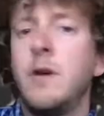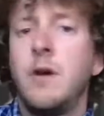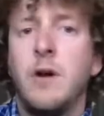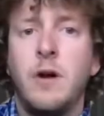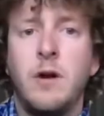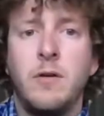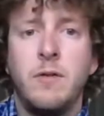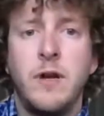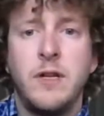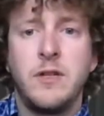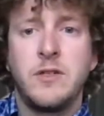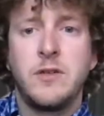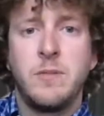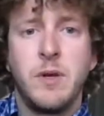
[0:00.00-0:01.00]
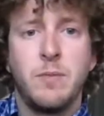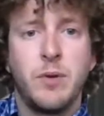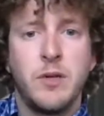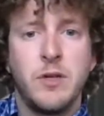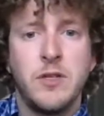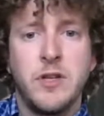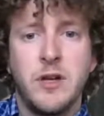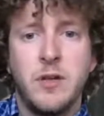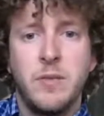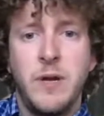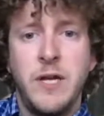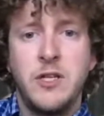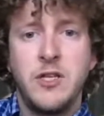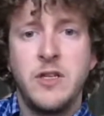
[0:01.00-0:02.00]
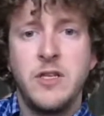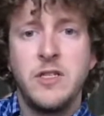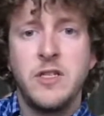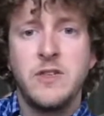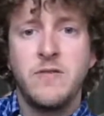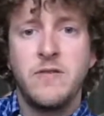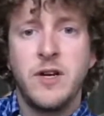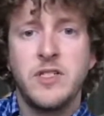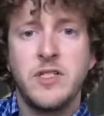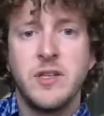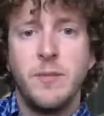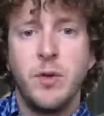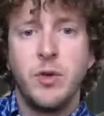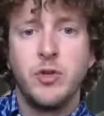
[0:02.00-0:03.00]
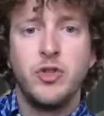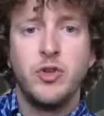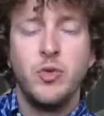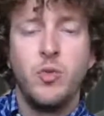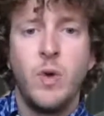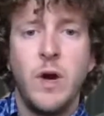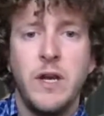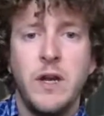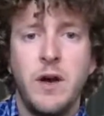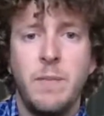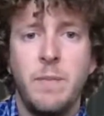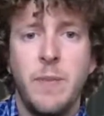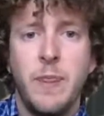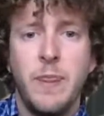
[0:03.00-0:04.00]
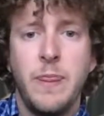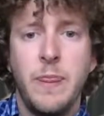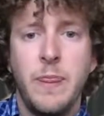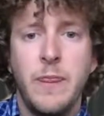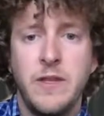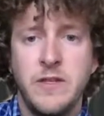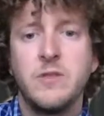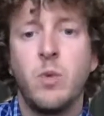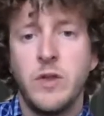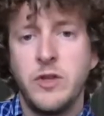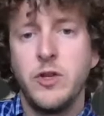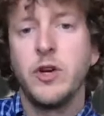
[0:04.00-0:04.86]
All right, so I'm going to bring this onto the page, and this is a very similar to what this is what your